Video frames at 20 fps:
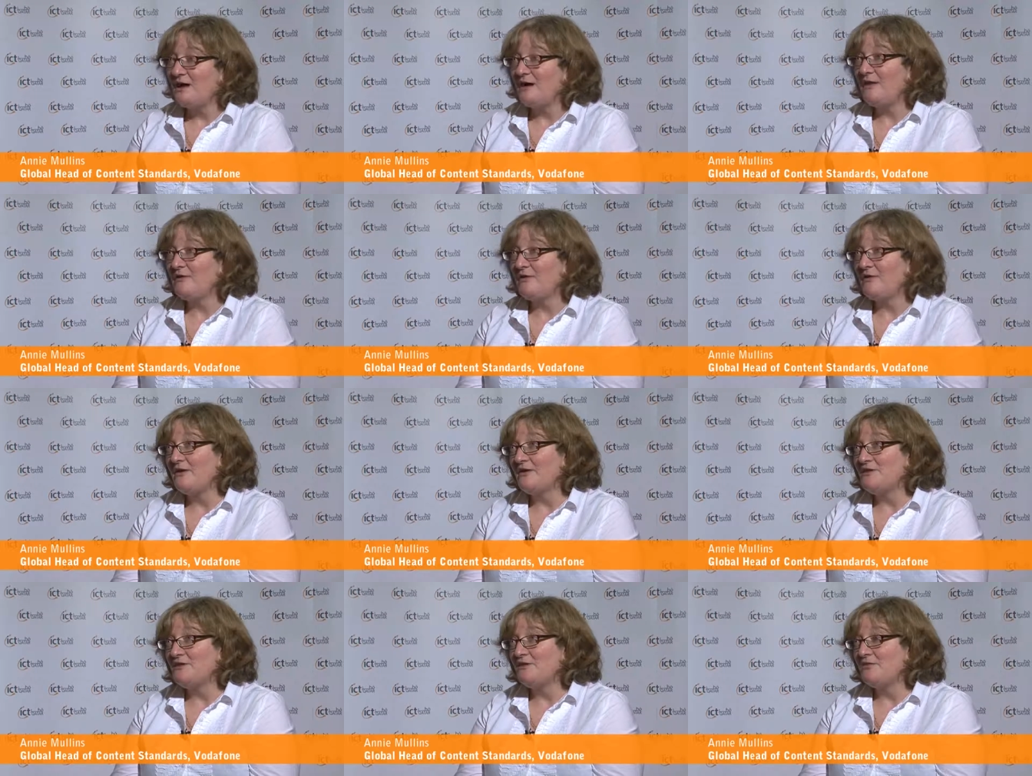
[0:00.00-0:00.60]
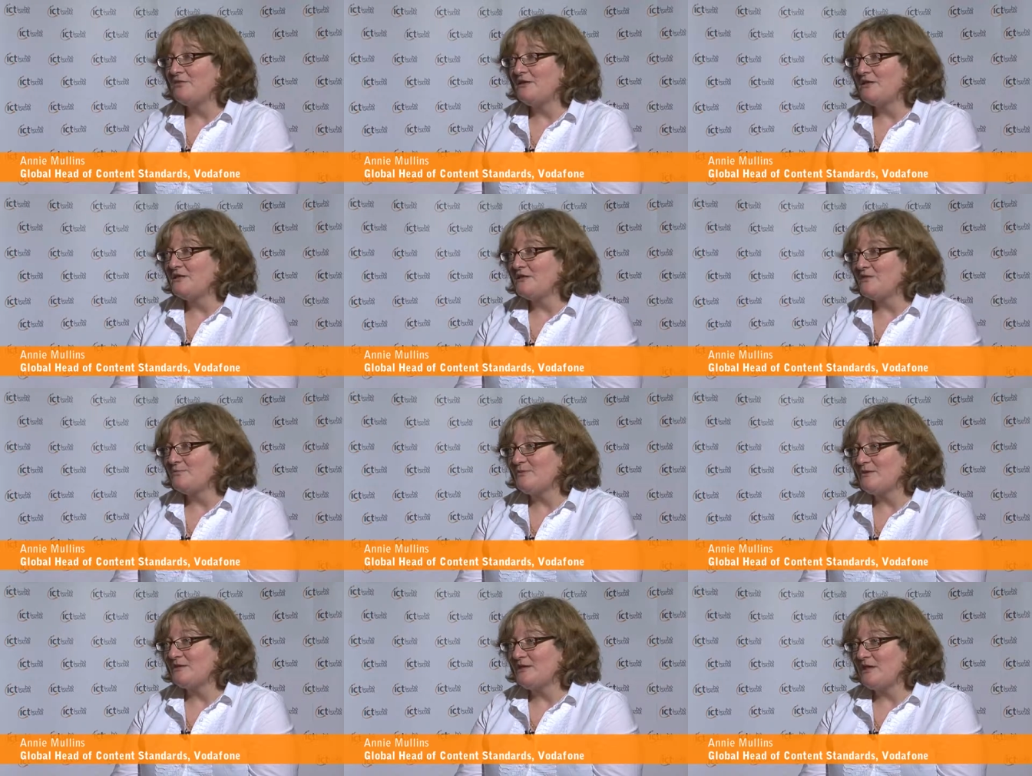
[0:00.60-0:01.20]
and that they don't need
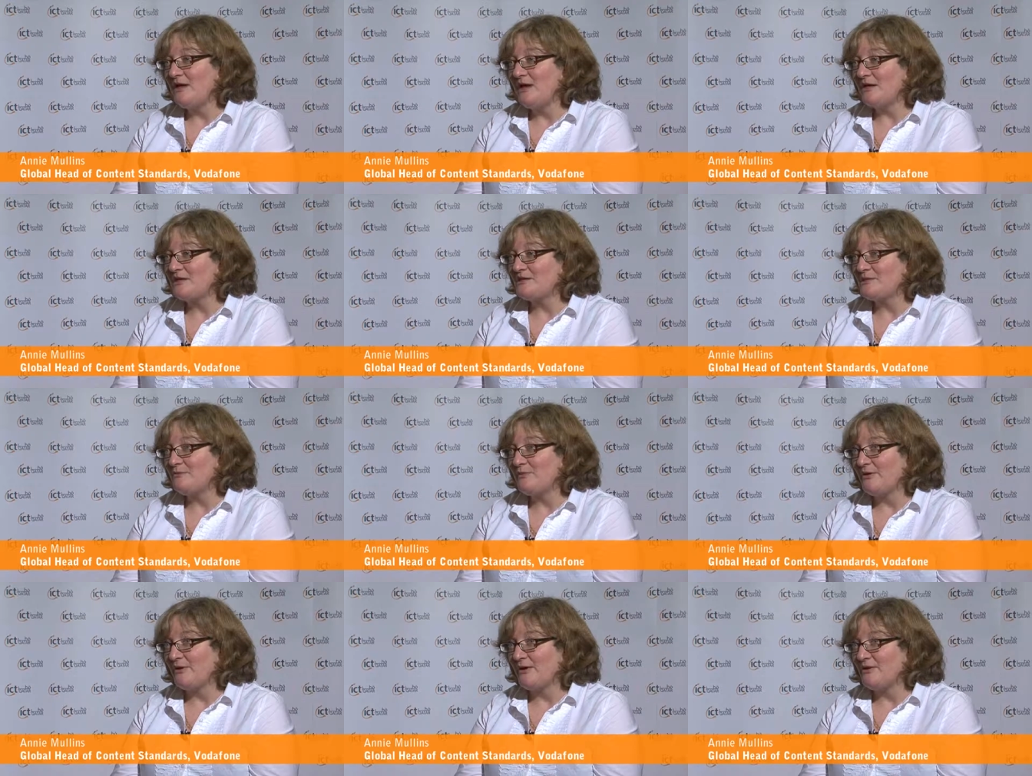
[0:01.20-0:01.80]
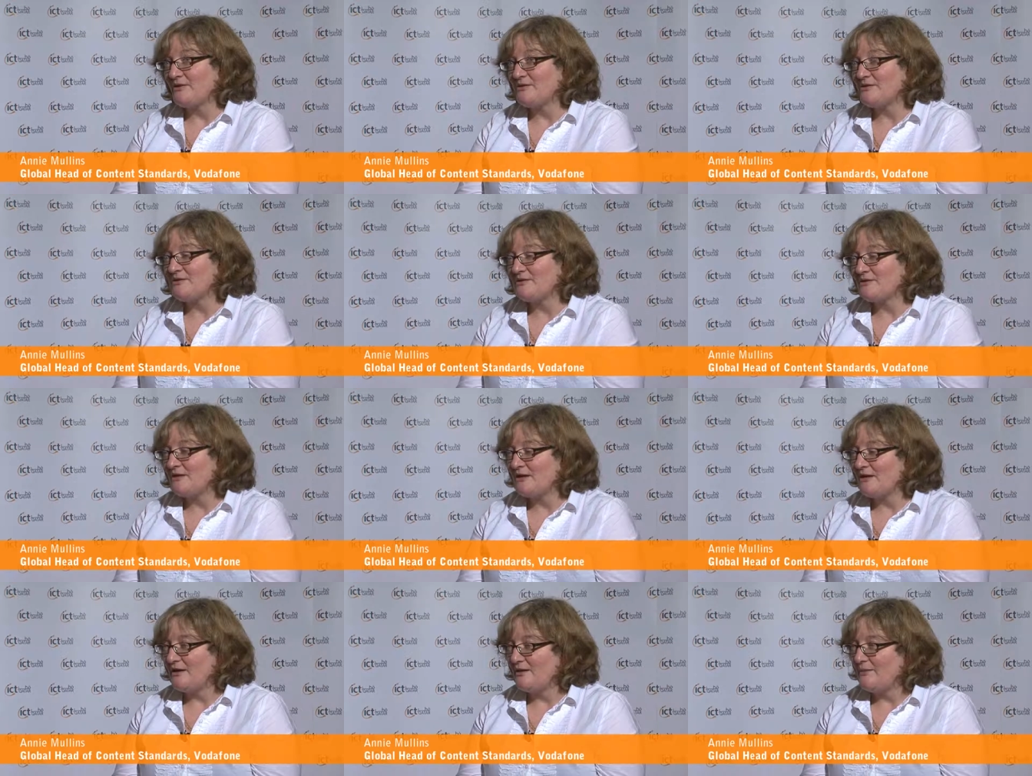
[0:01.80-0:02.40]
to be the
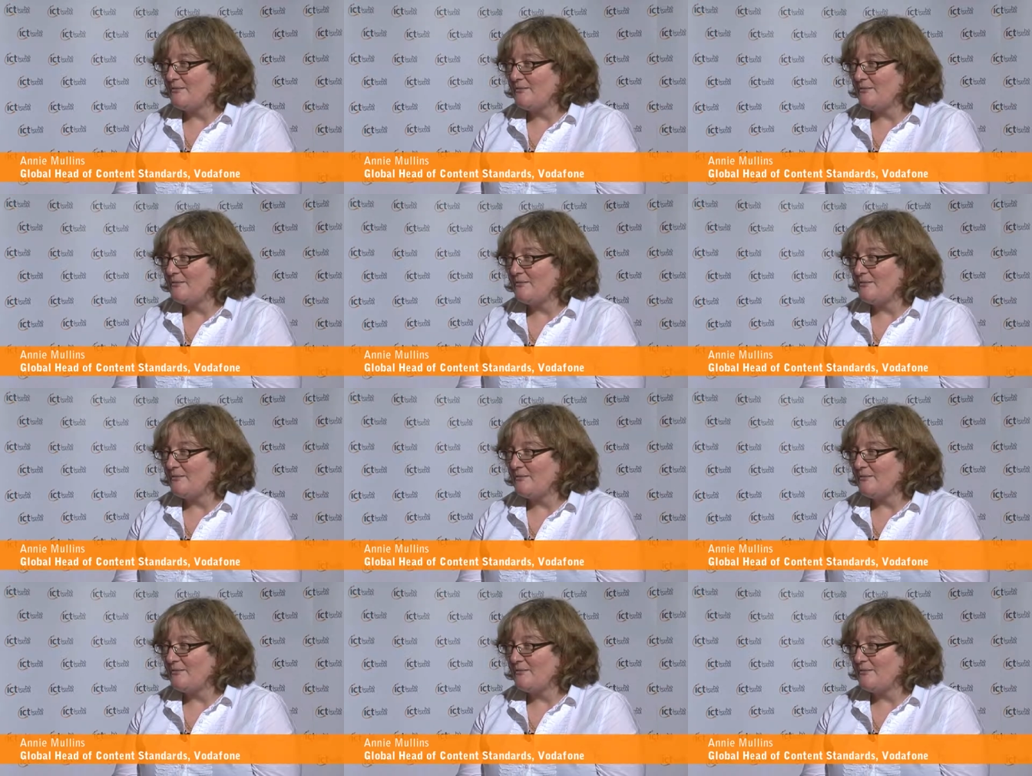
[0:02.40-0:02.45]
experts.